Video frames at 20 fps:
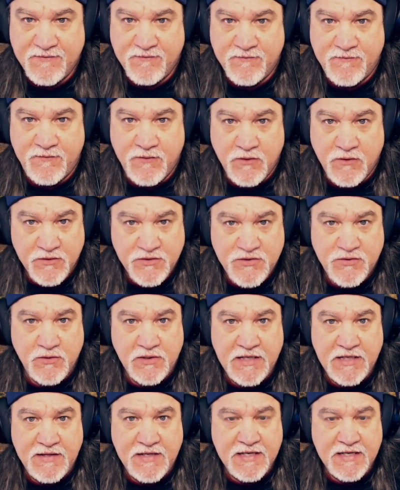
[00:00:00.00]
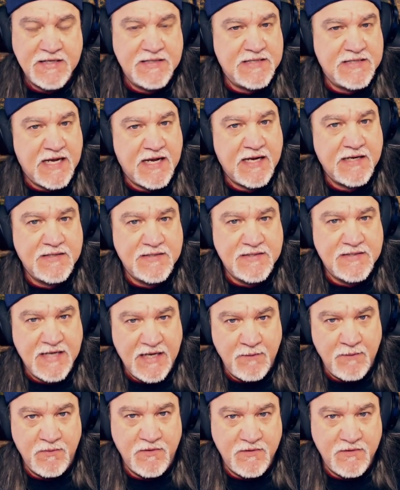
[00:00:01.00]
virtually the exact
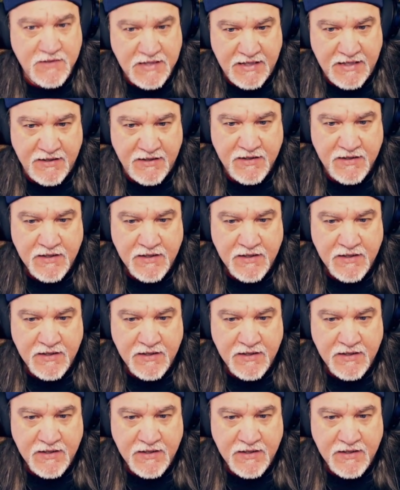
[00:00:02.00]
same thing.